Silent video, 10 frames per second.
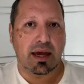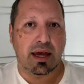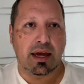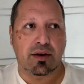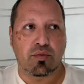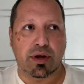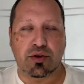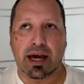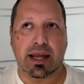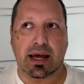And when
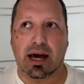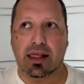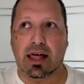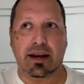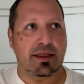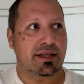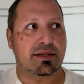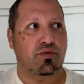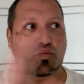you got a lot of this